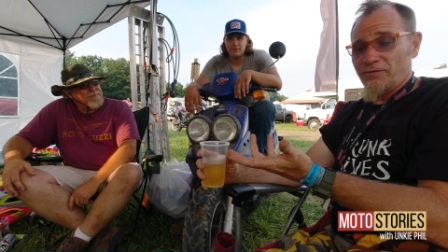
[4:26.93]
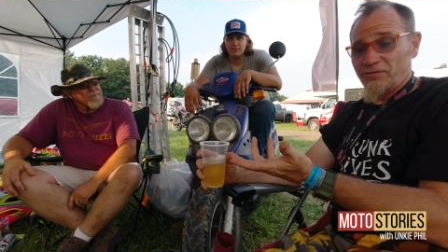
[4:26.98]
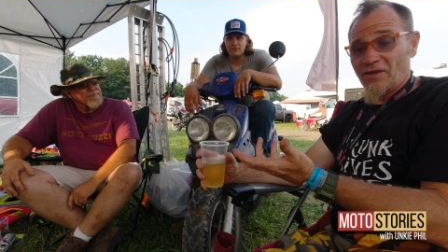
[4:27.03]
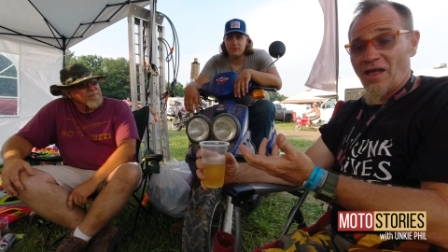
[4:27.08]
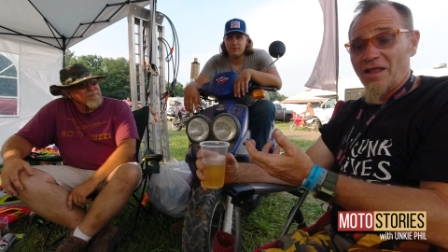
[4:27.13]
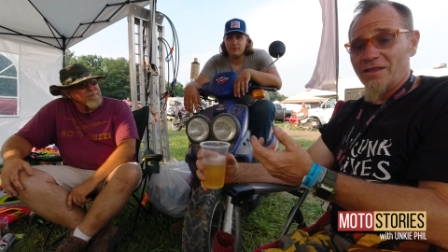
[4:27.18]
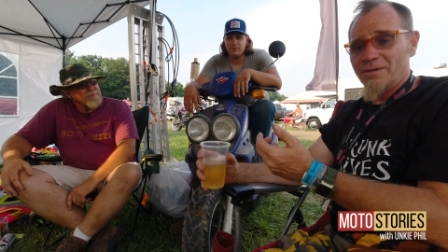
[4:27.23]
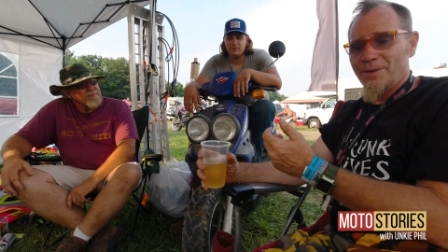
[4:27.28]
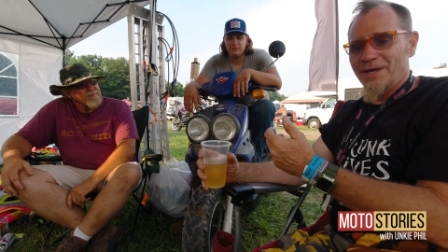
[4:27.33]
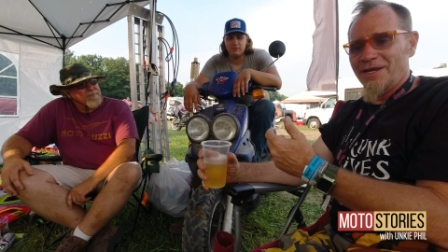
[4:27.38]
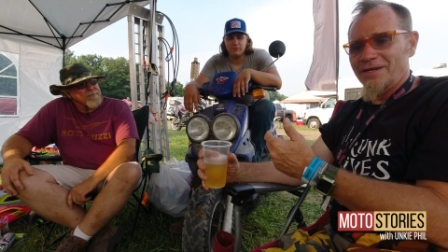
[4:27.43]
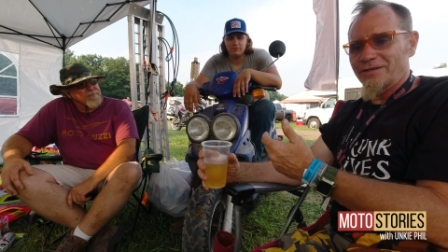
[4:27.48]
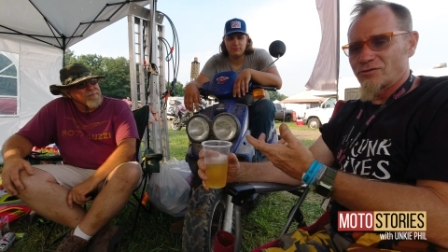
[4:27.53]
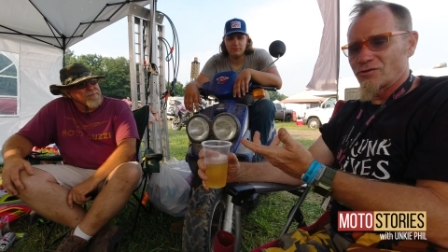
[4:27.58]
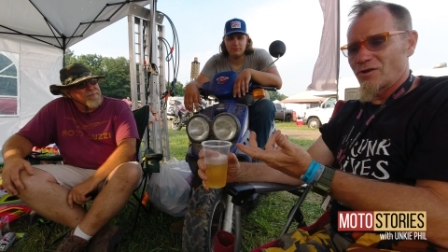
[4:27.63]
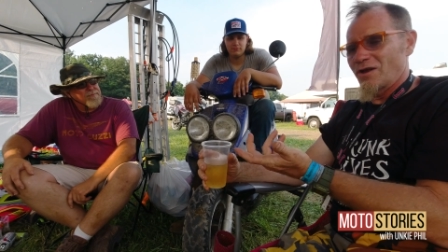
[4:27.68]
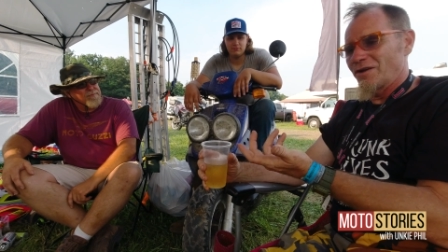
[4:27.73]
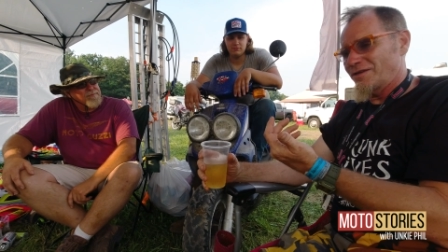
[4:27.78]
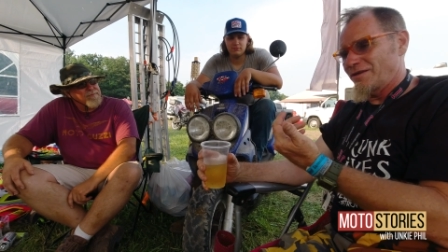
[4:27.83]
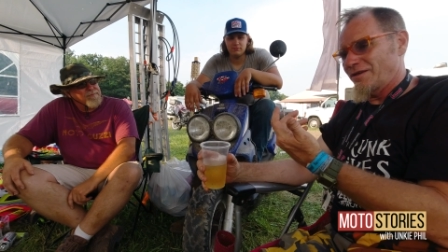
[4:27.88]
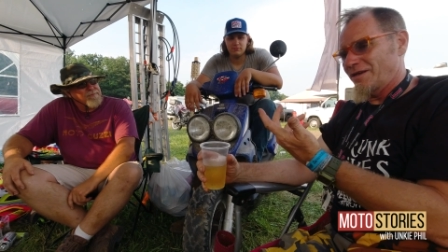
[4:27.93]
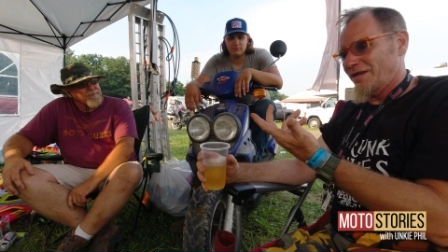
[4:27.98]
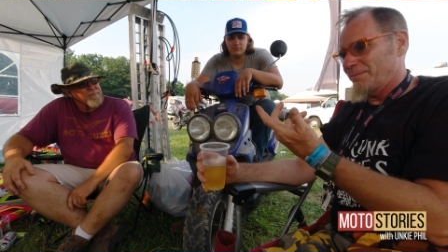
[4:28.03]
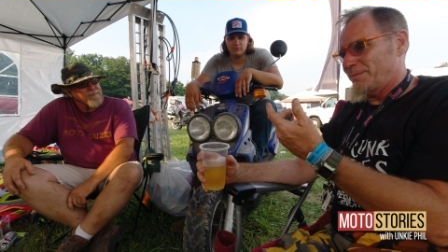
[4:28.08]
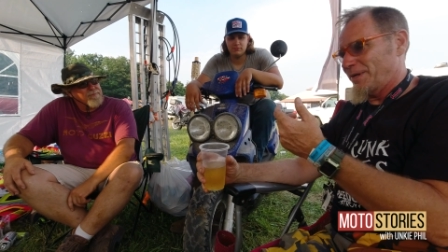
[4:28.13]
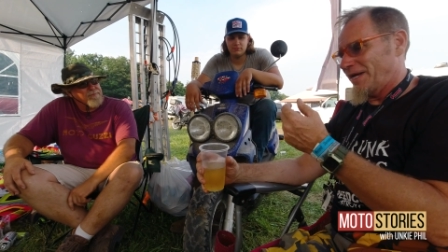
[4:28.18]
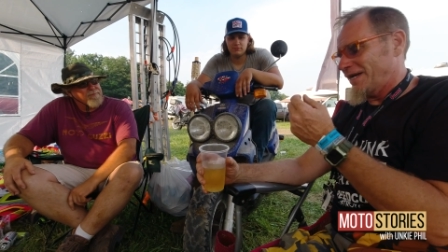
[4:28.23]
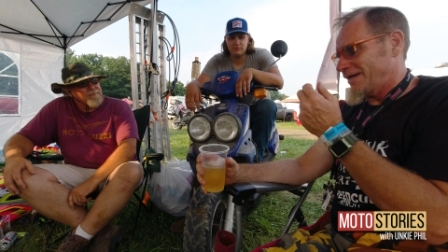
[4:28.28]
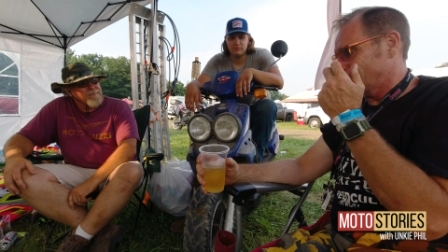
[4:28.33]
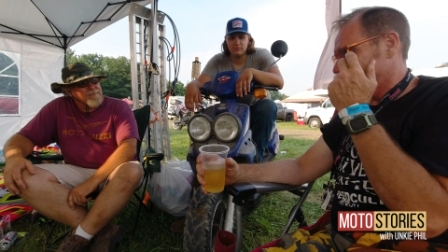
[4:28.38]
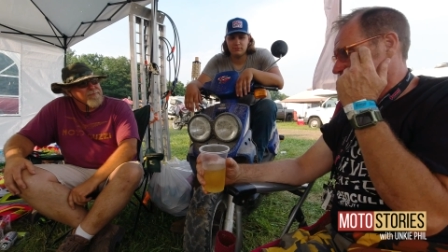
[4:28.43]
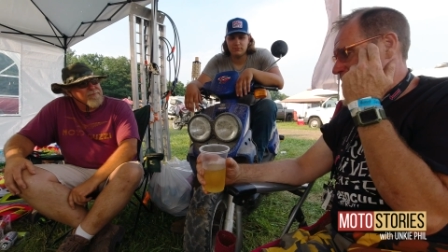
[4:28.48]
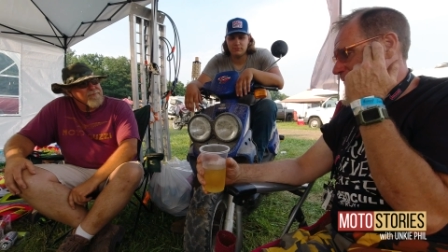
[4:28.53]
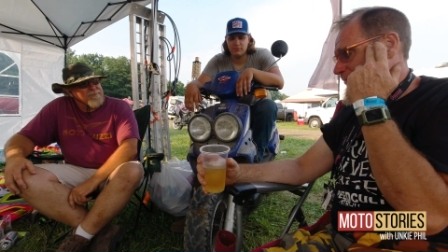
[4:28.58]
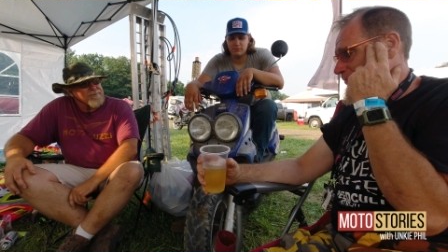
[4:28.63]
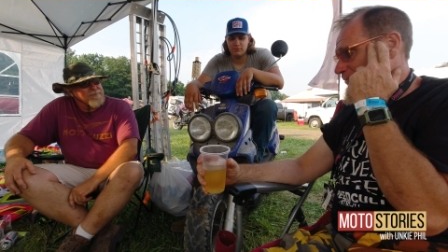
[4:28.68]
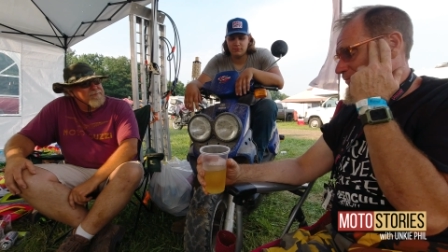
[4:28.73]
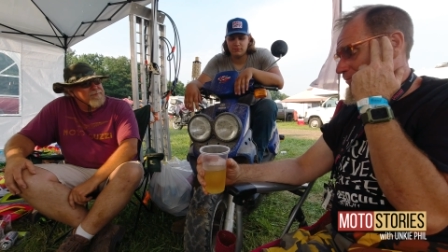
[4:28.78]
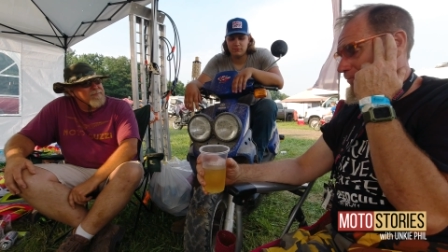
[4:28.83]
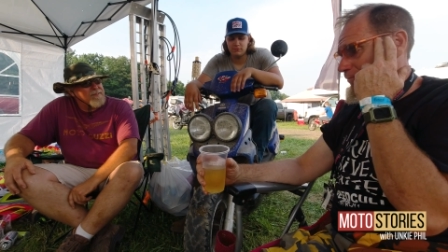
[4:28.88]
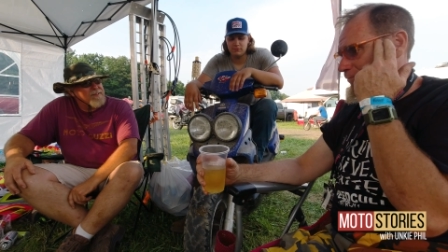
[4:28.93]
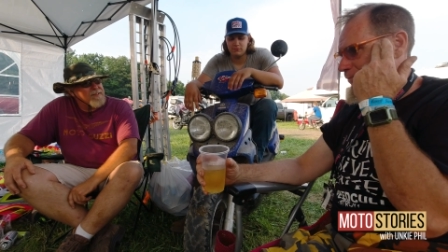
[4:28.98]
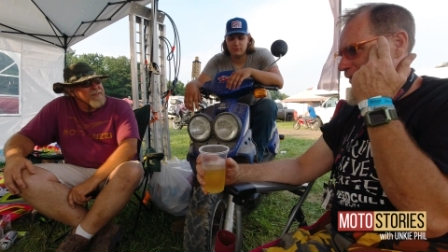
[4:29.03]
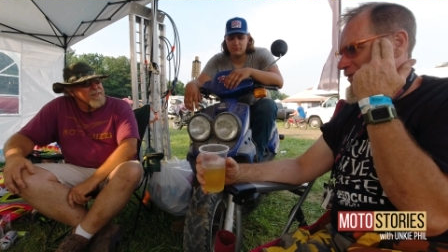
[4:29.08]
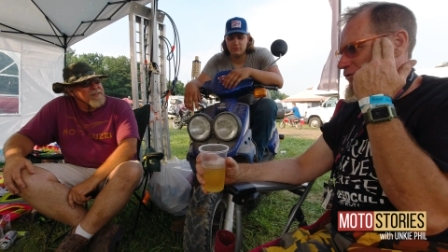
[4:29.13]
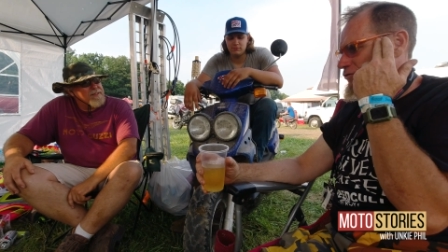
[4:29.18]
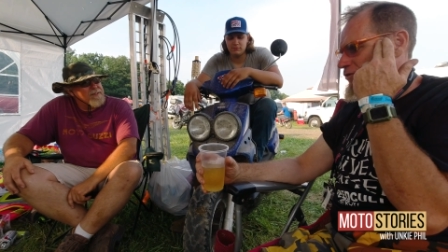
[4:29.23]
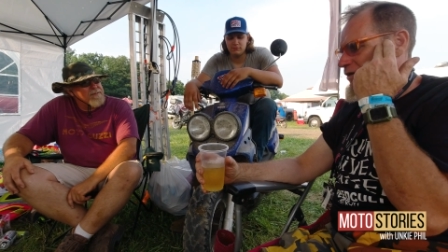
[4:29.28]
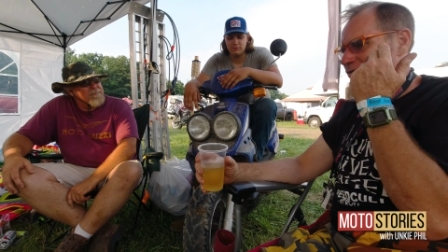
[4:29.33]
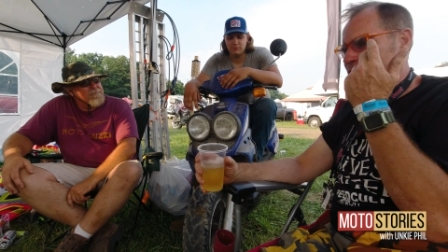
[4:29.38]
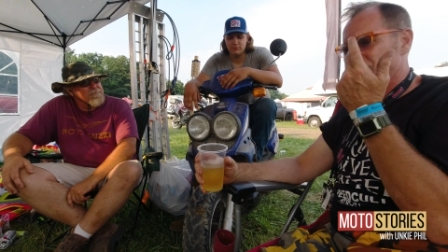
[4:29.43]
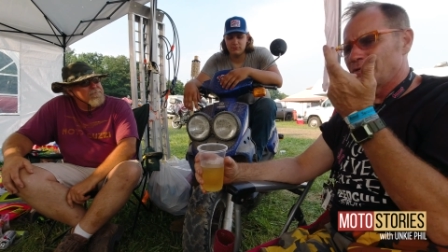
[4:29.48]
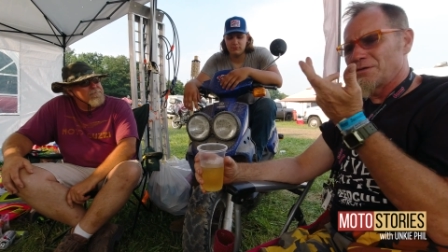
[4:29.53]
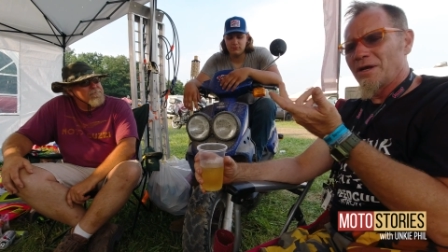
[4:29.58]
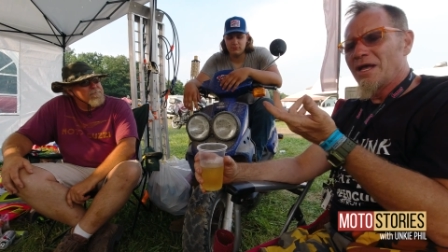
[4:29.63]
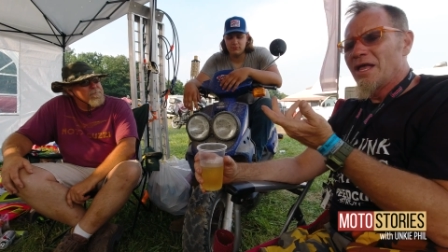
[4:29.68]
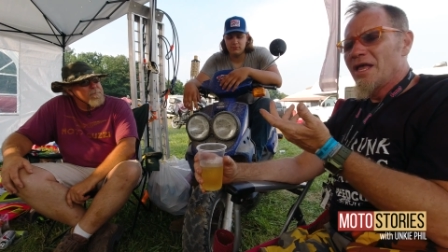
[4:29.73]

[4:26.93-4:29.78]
you sell a bike drunk, you got to buy a bike drunk too.